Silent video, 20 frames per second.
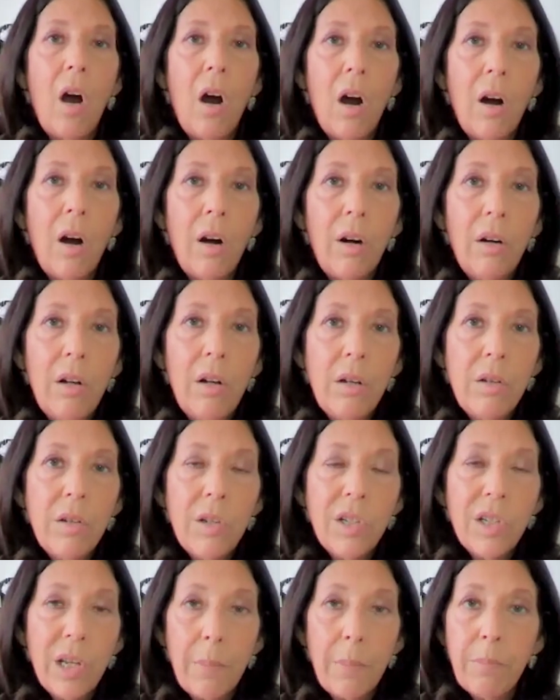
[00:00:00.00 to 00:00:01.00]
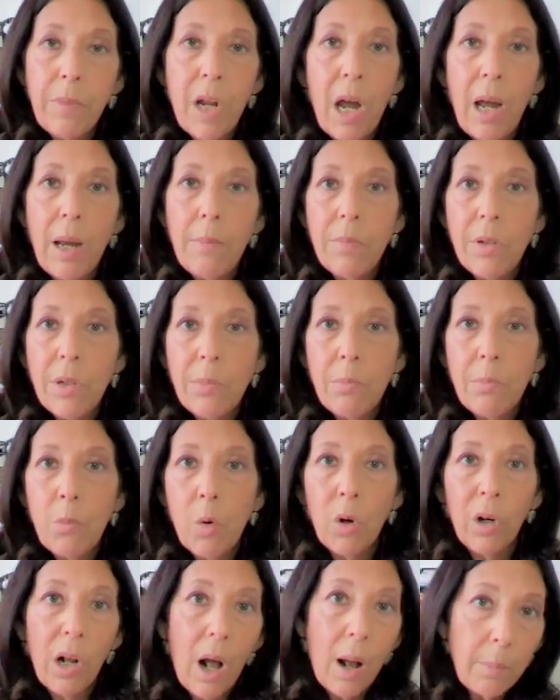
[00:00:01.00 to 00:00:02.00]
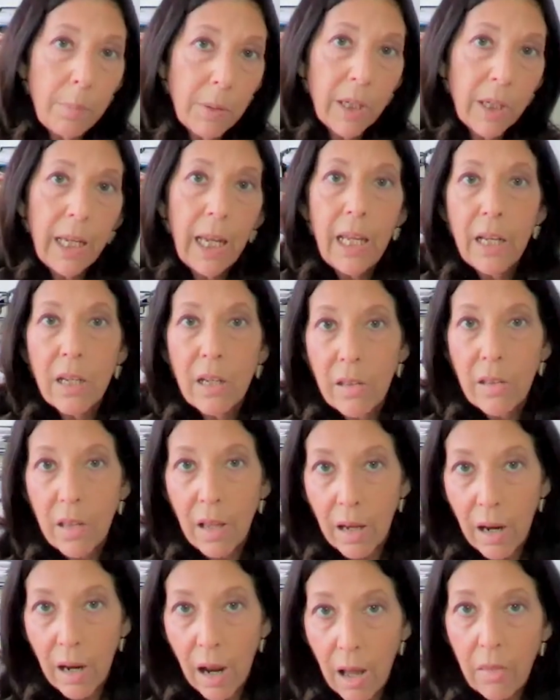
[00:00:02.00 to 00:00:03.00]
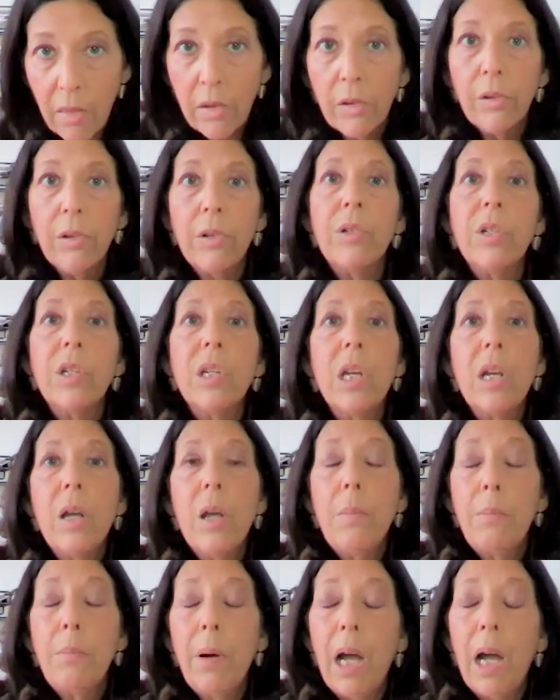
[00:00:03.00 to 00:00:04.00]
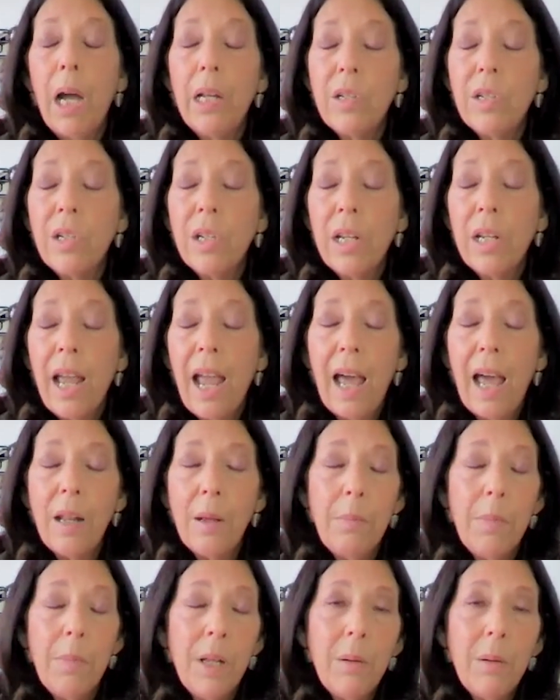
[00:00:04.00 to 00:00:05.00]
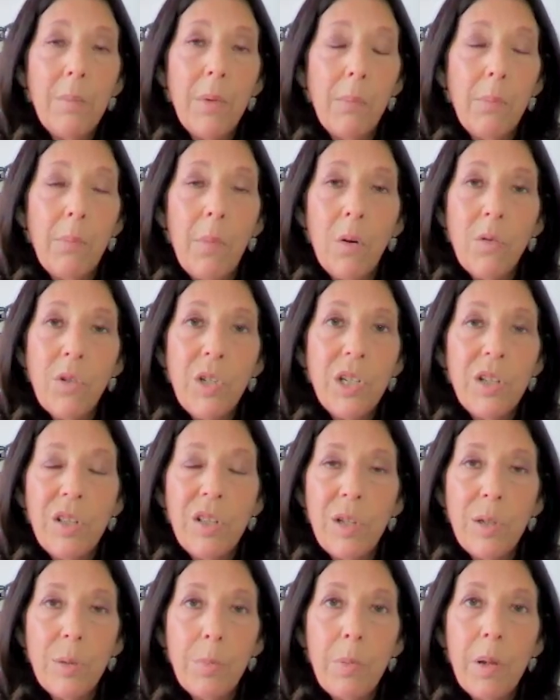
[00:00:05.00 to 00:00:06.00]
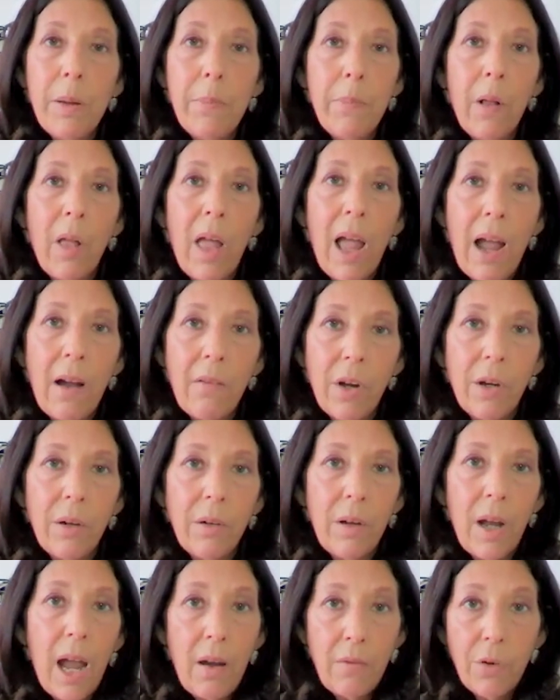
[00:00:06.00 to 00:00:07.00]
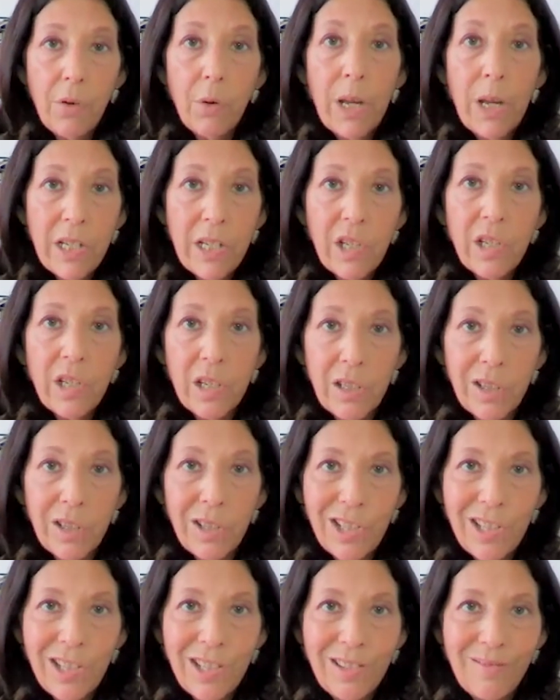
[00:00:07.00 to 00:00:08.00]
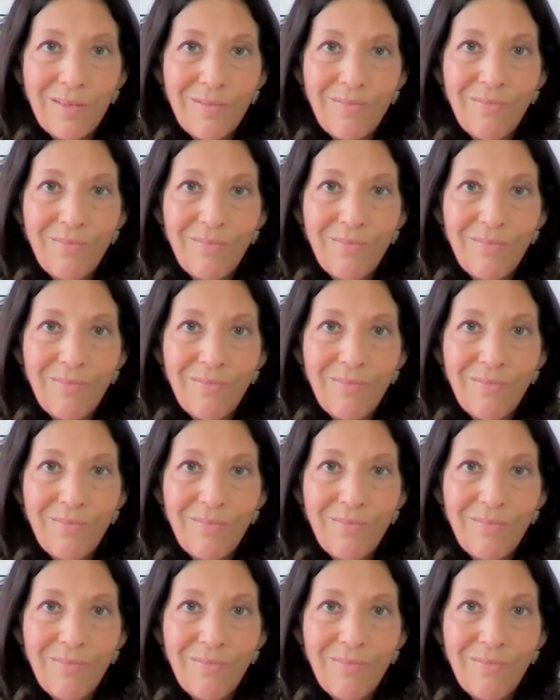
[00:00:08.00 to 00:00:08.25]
are sometimes more complicated than others, but at a minimum, most of these people have a residence.